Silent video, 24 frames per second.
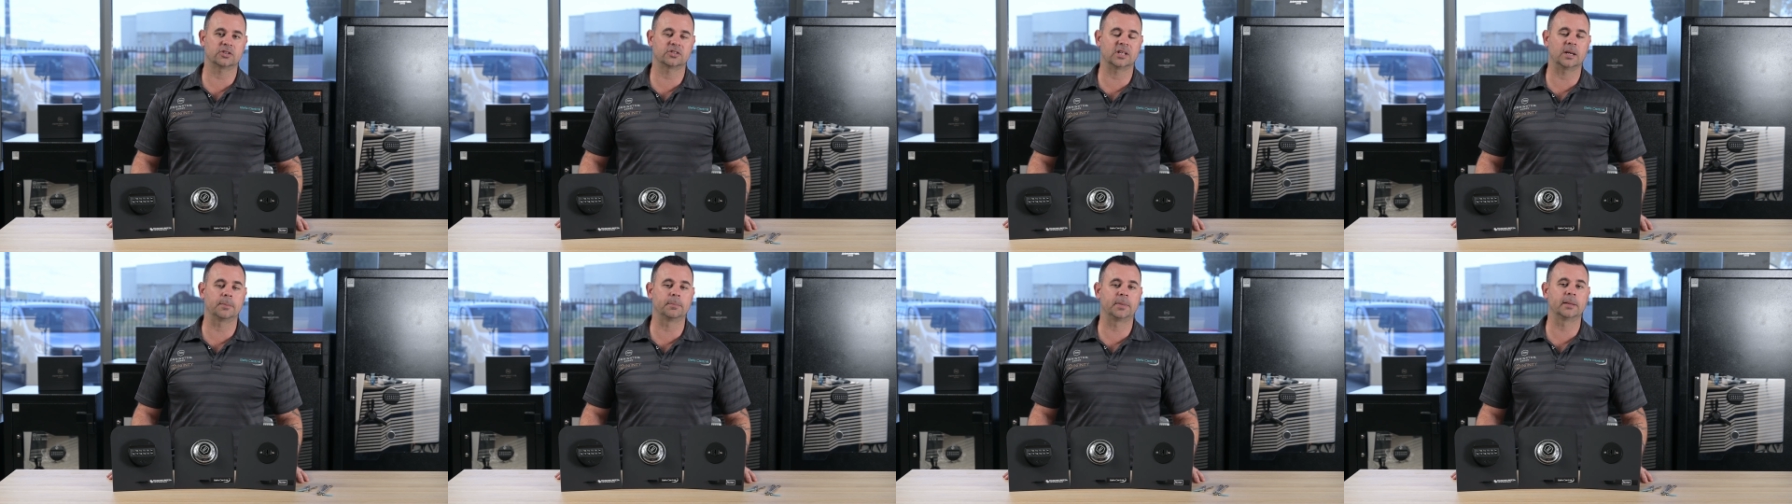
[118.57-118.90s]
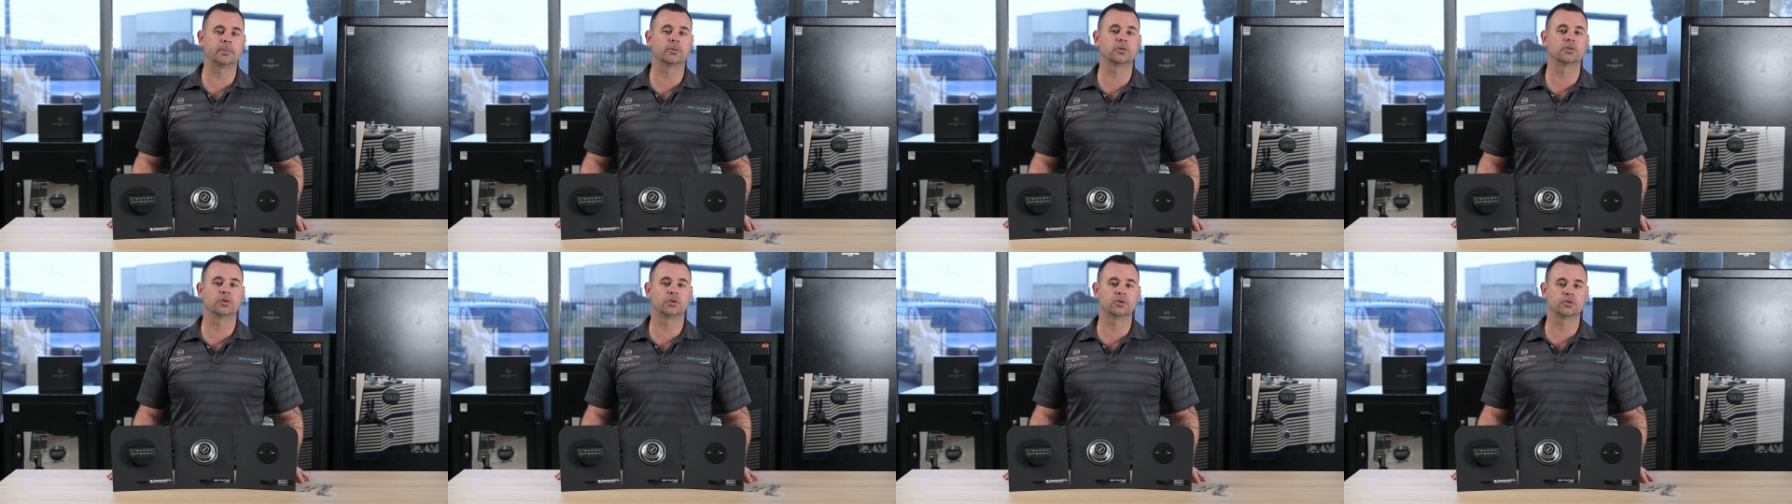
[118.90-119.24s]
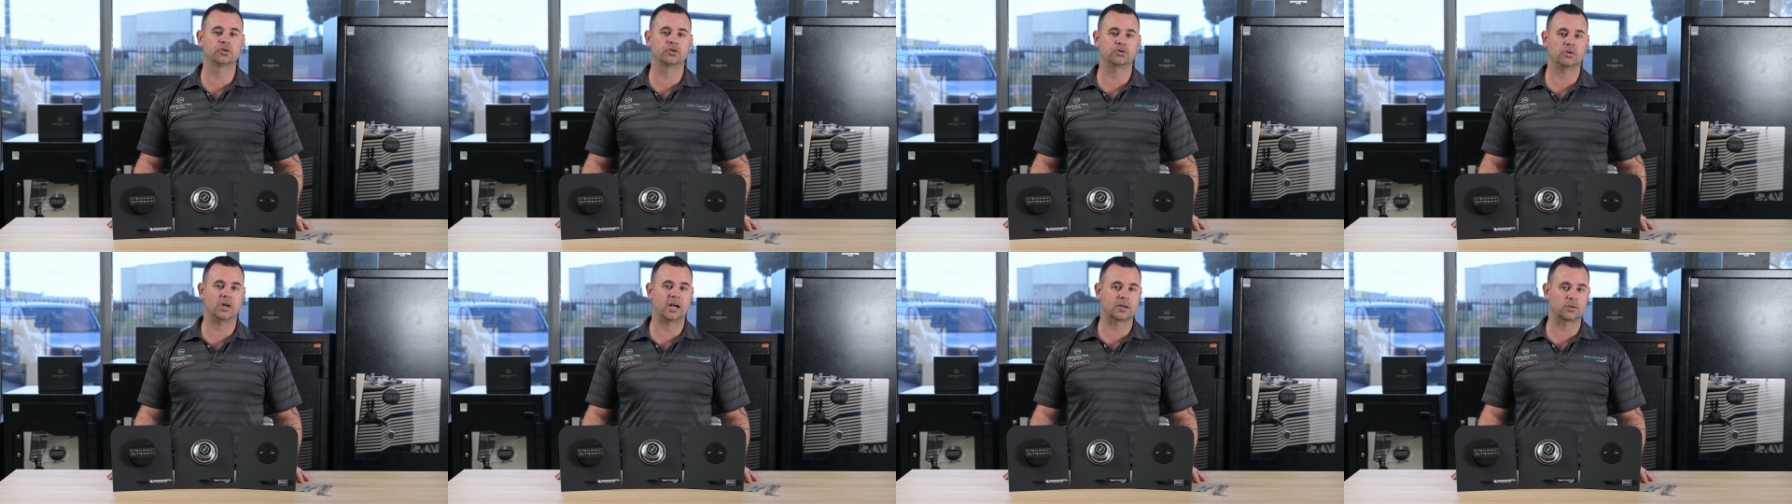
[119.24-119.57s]
some people do
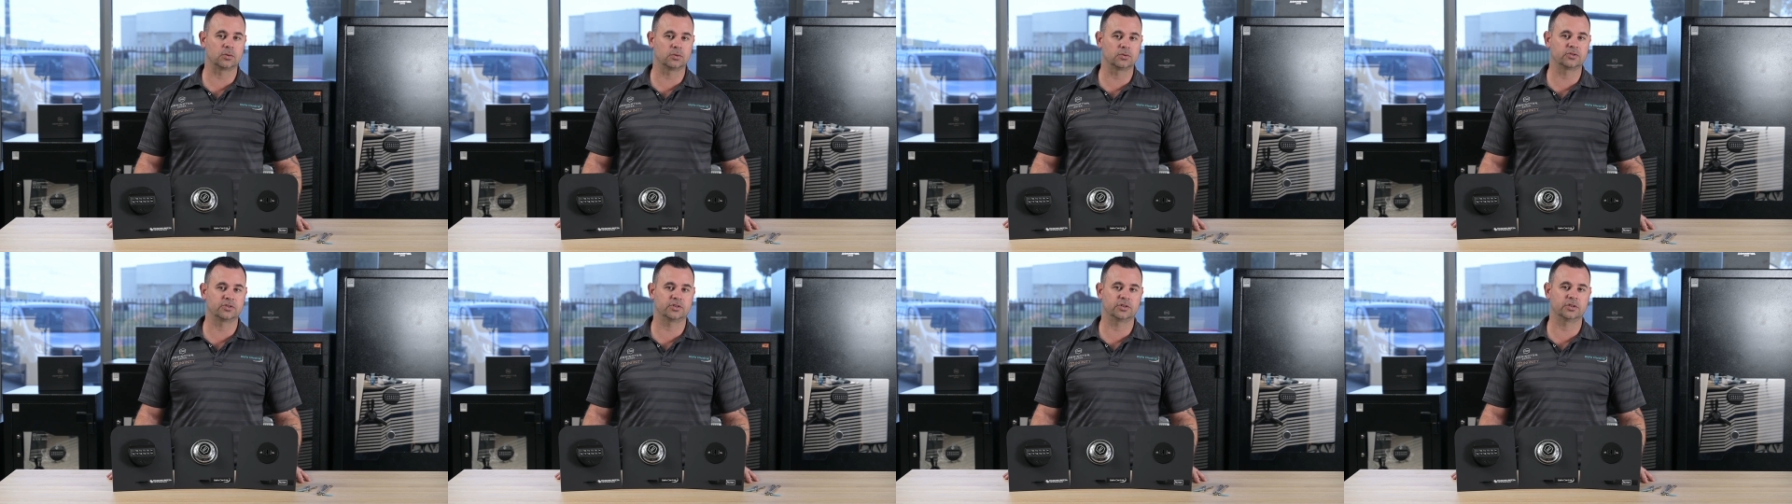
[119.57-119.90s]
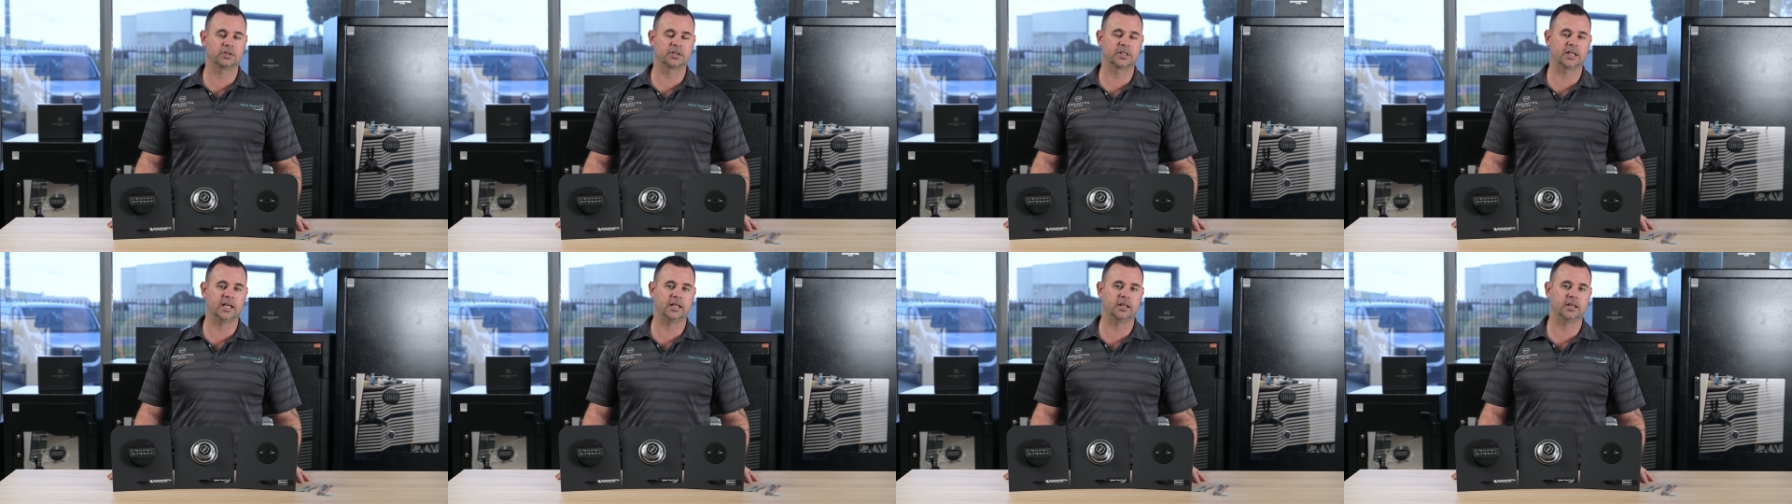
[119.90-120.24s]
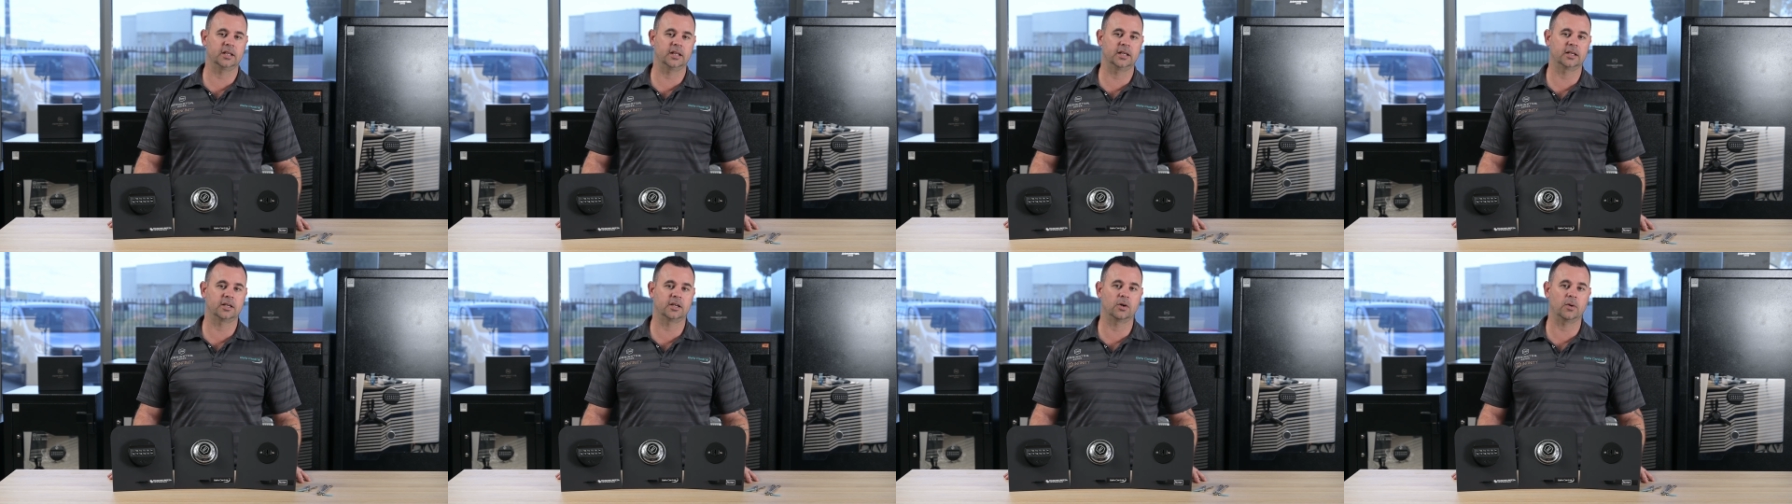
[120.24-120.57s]
struggle to get
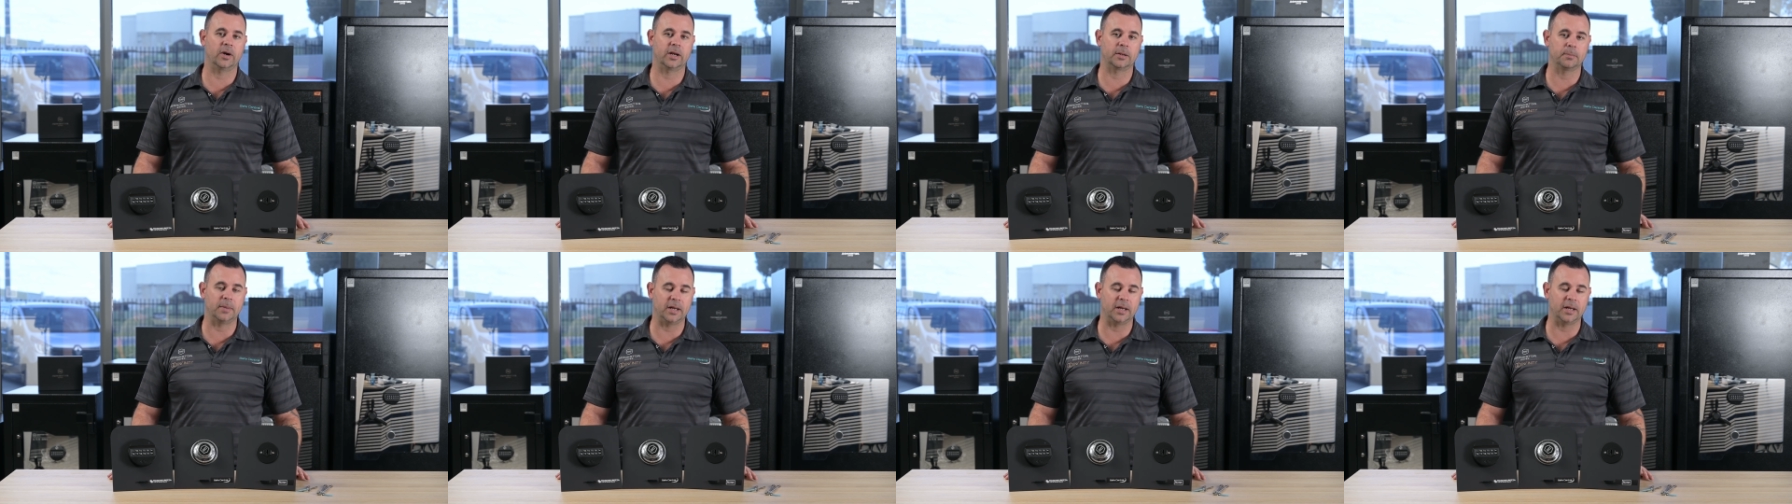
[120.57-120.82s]
the correct